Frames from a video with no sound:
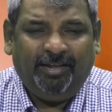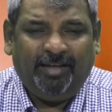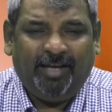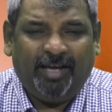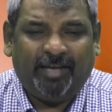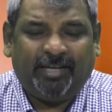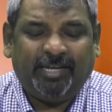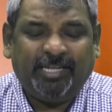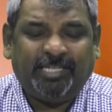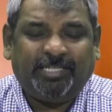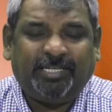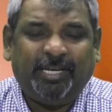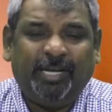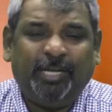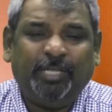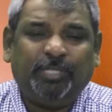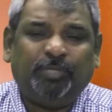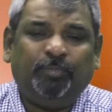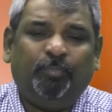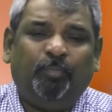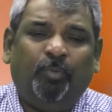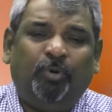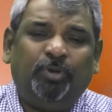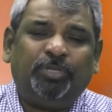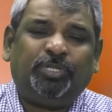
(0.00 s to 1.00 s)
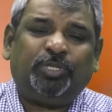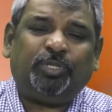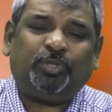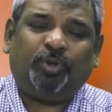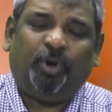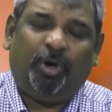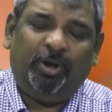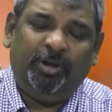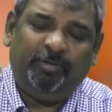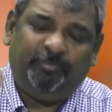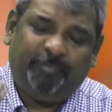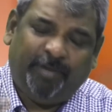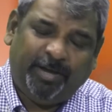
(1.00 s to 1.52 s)
A Christian is most
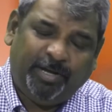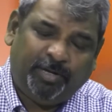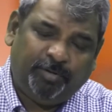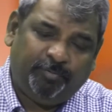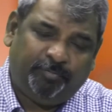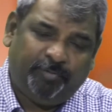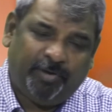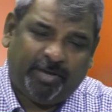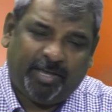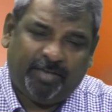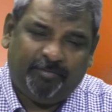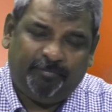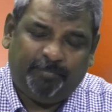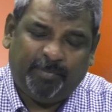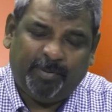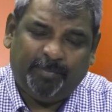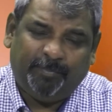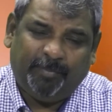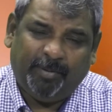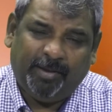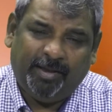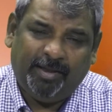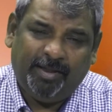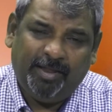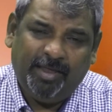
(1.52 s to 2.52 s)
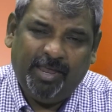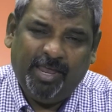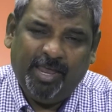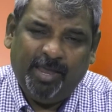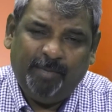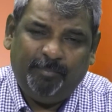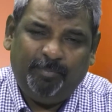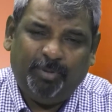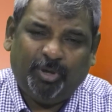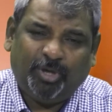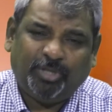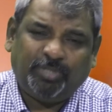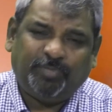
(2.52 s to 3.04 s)
qualified to forgive people
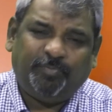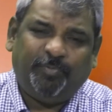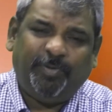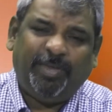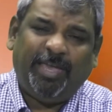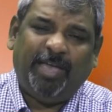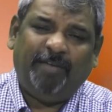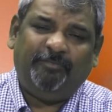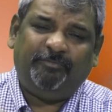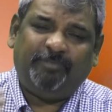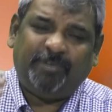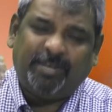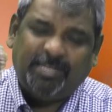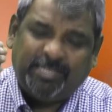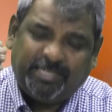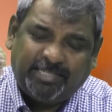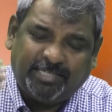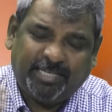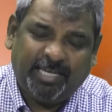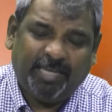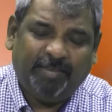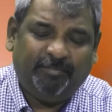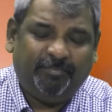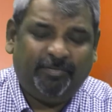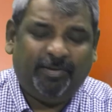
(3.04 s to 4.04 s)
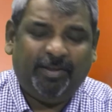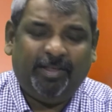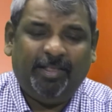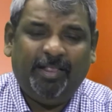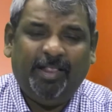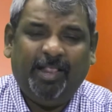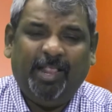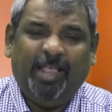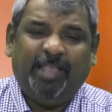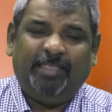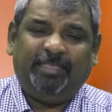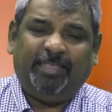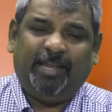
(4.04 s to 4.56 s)
because we have received
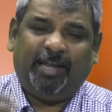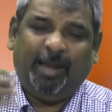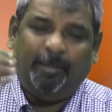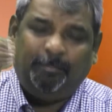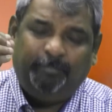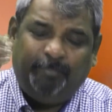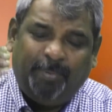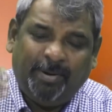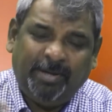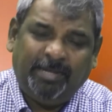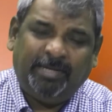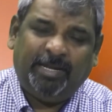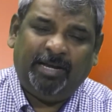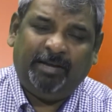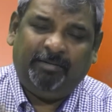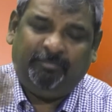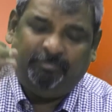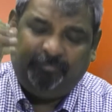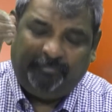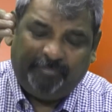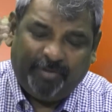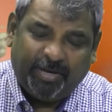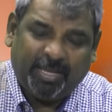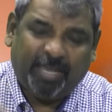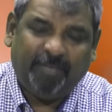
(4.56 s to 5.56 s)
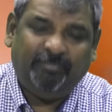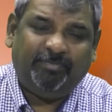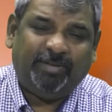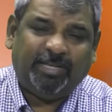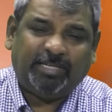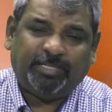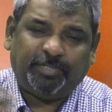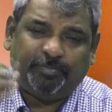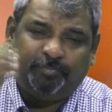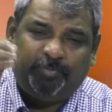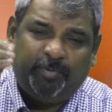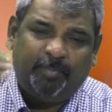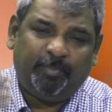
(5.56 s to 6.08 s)
that abundant
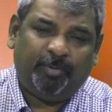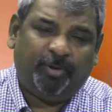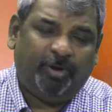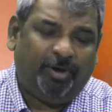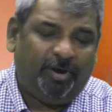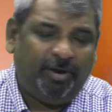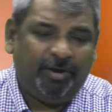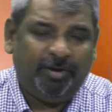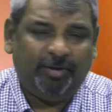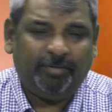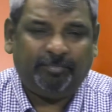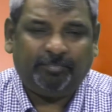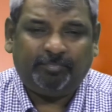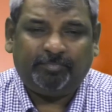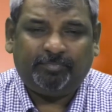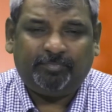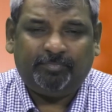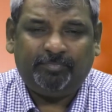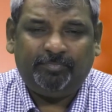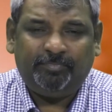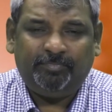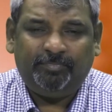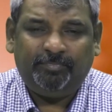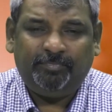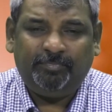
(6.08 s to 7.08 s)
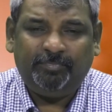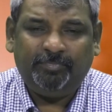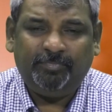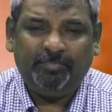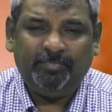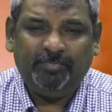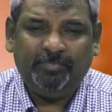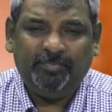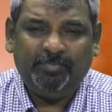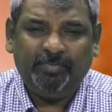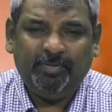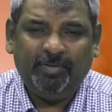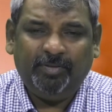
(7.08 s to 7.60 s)
forgiveness from God.
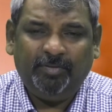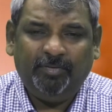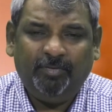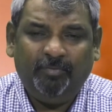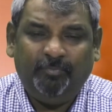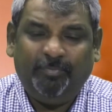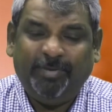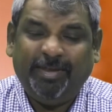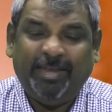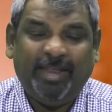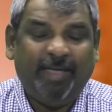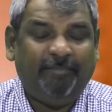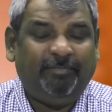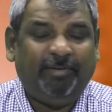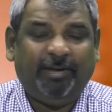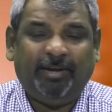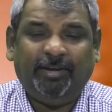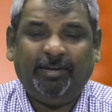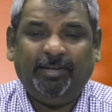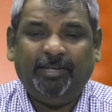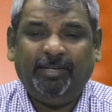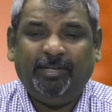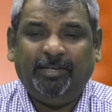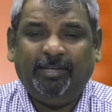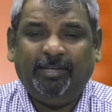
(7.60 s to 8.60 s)
We never